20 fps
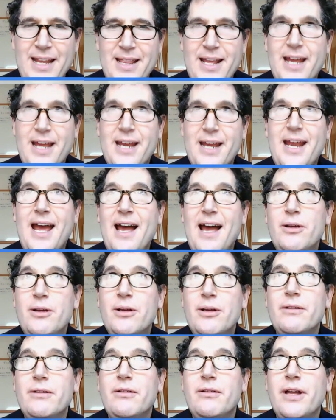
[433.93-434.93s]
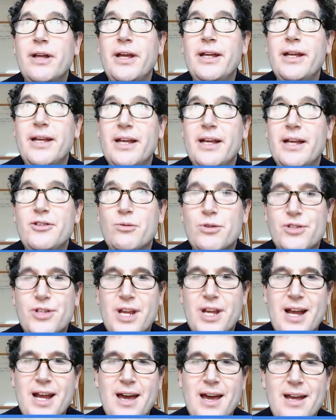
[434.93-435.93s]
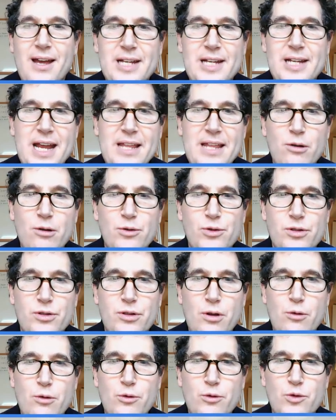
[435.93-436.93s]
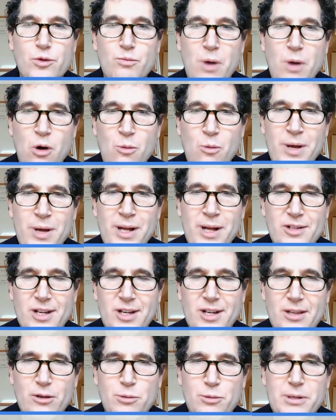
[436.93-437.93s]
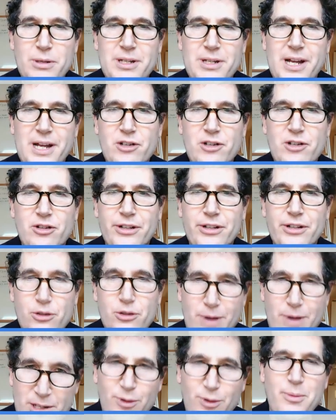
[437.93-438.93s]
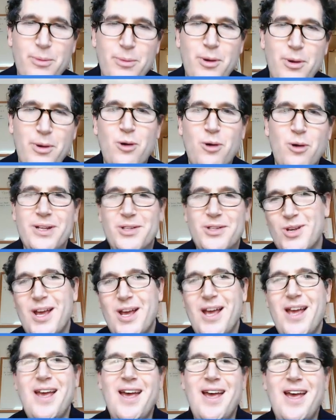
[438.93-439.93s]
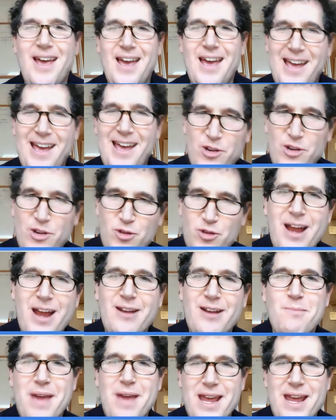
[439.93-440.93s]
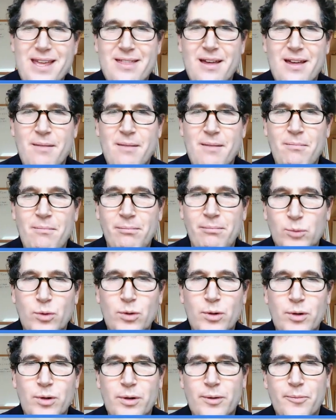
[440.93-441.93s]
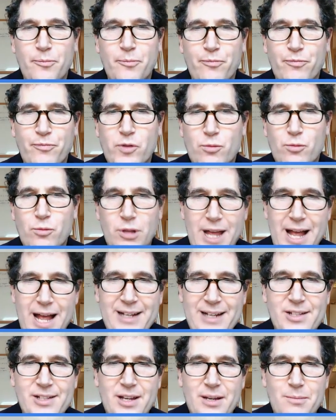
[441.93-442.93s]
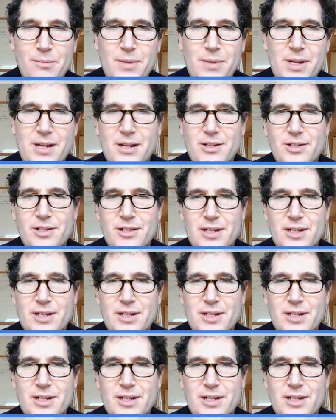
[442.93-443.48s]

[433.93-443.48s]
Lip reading: how to, as you were saying, how to take those moments, like those potentially stressful moments, and try to make them more relaxing, because